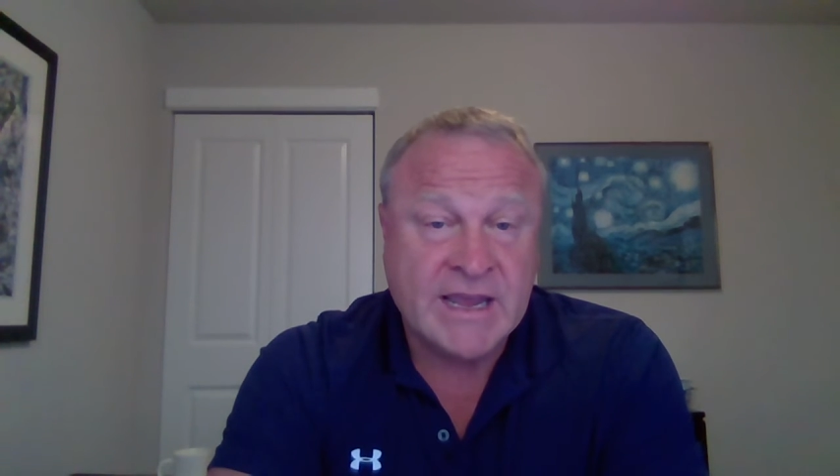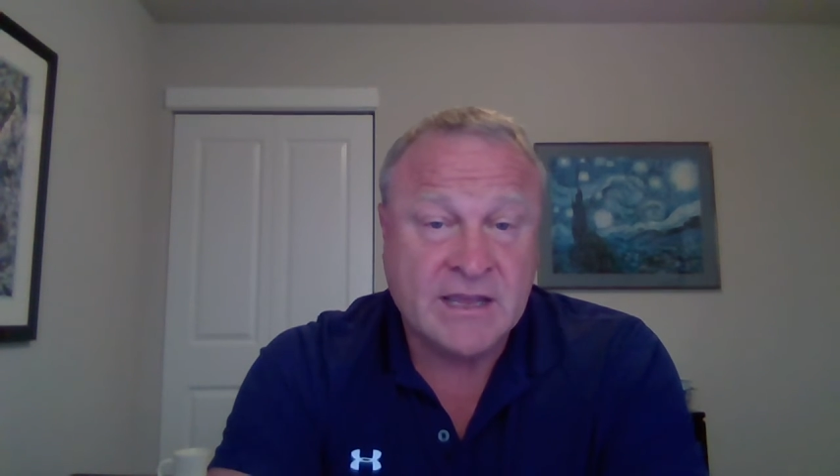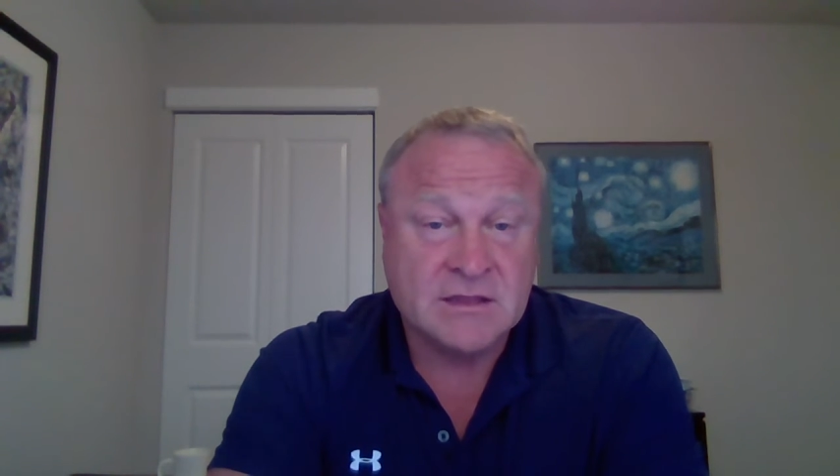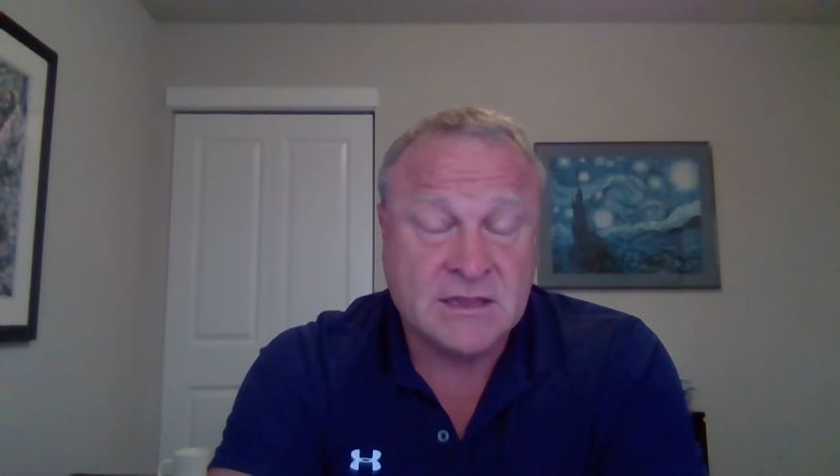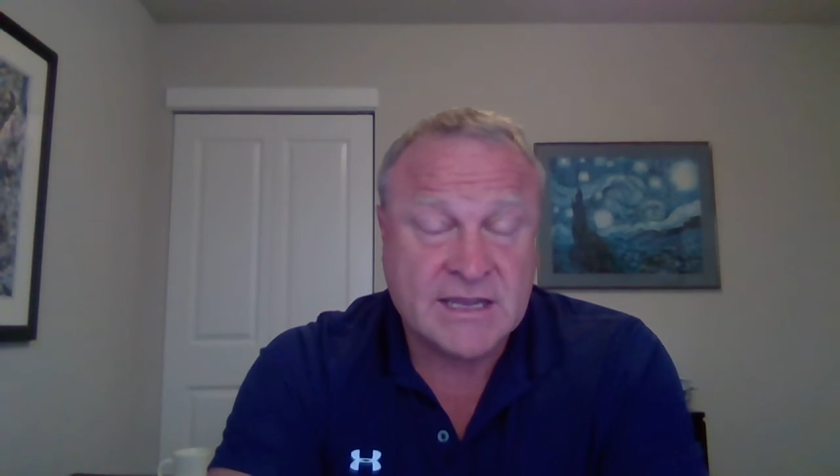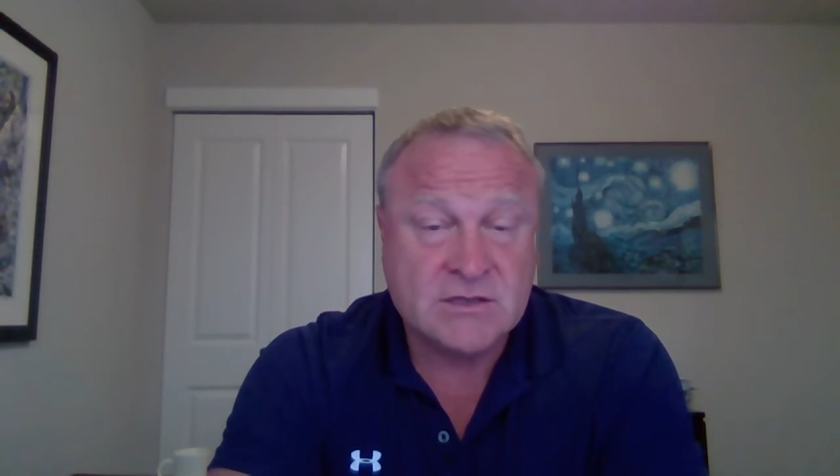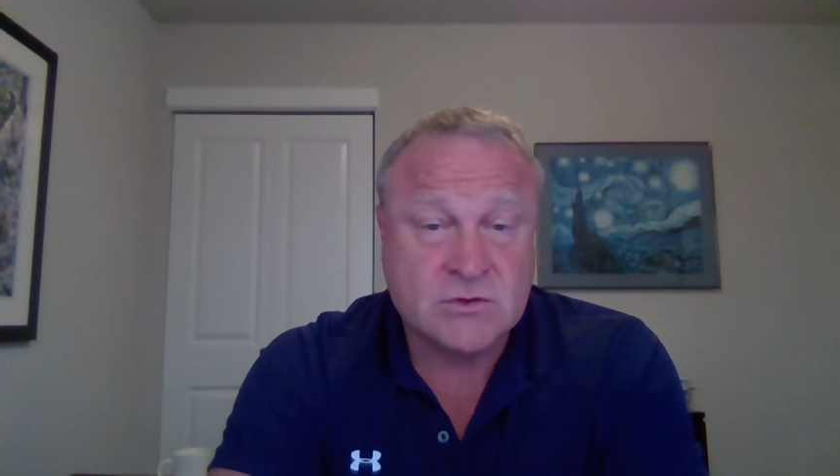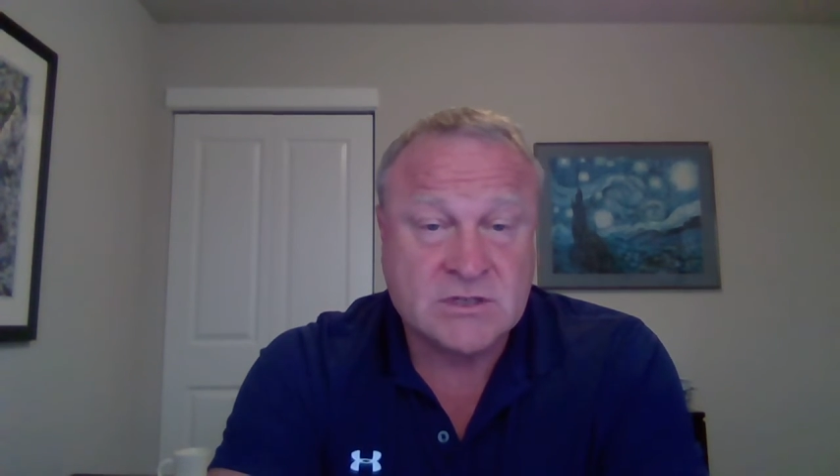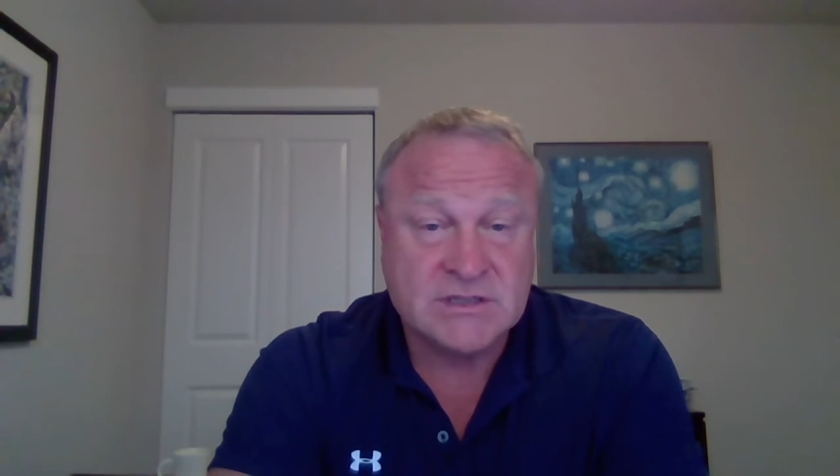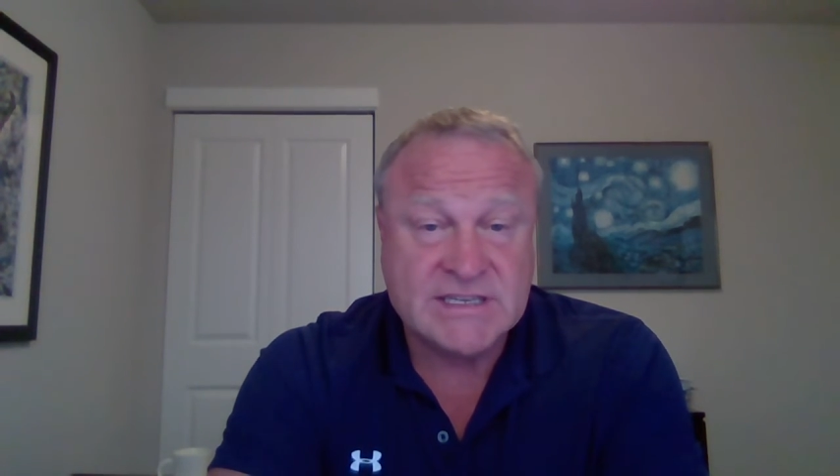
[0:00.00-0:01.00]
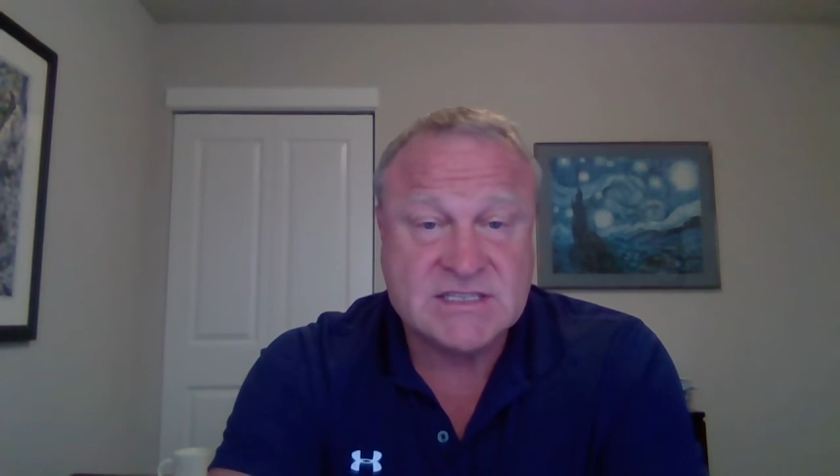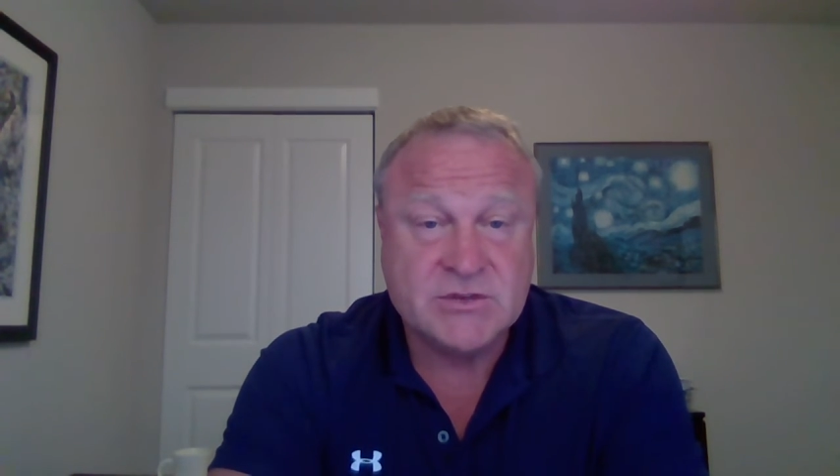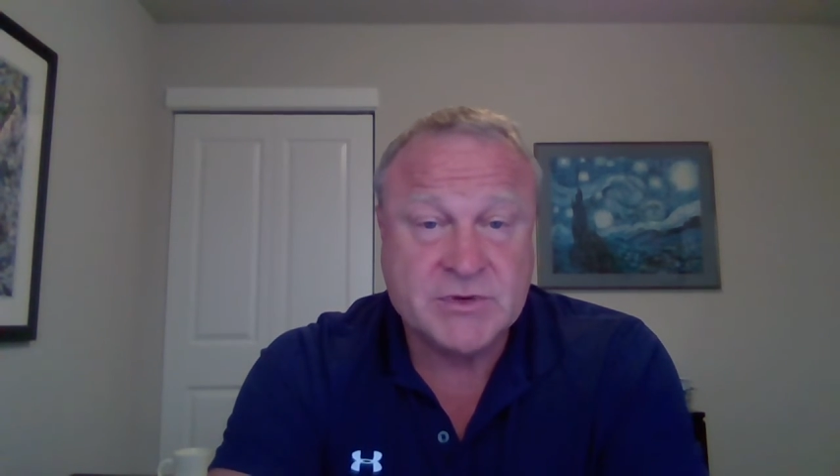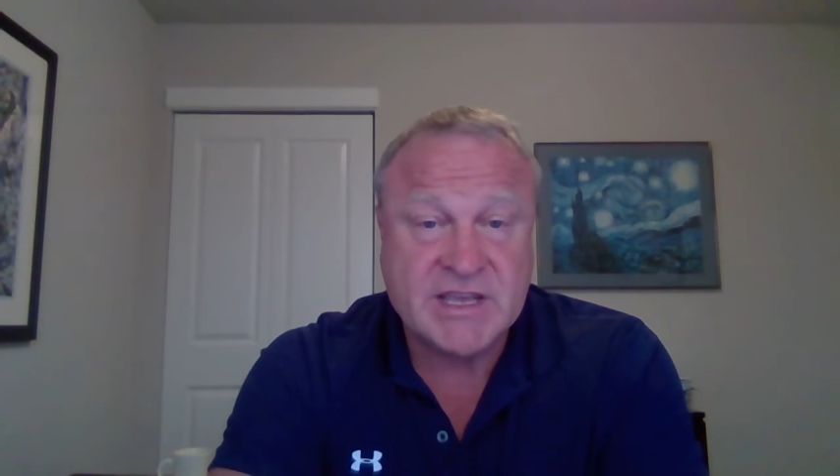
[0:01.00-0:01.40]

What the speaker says: a landlord leasing to a